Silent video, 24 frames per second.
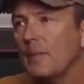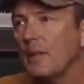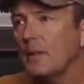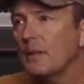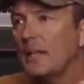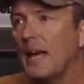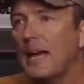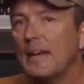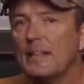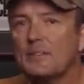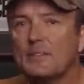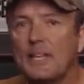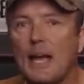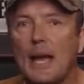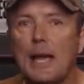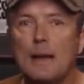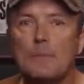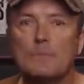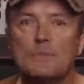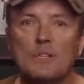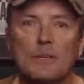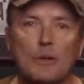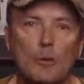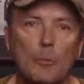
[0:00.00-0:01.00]
a lot of
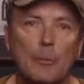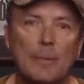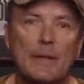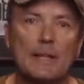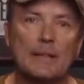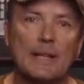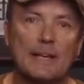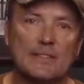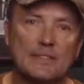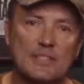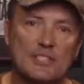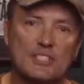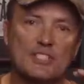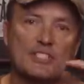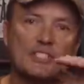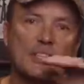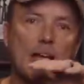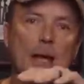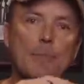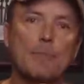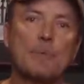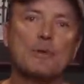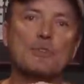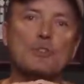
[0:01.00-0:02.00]
times it'll be like the
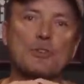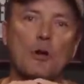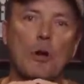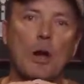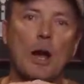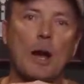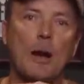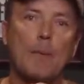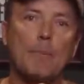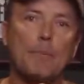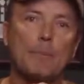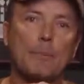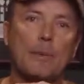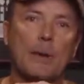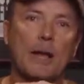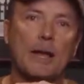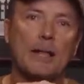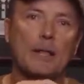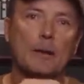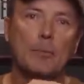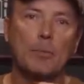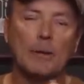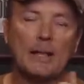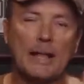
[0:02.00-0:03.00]
snipers are up
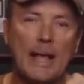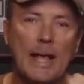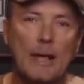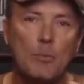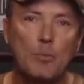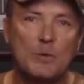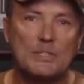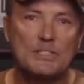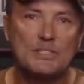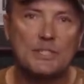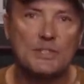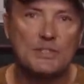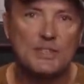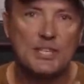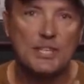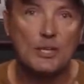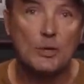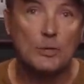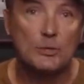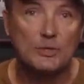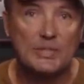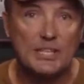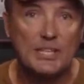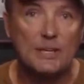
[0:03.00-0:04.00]
and they'll be like, hey, what's the T
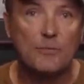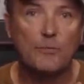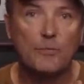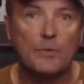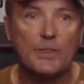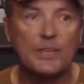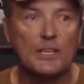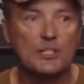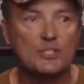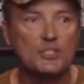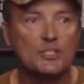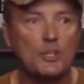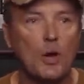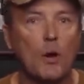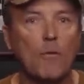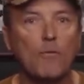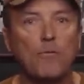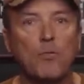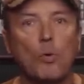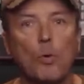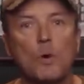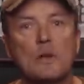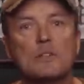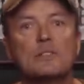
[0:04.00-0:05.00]
O T for the
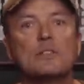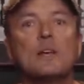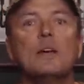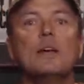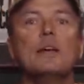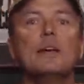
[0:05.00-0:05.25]
assault force?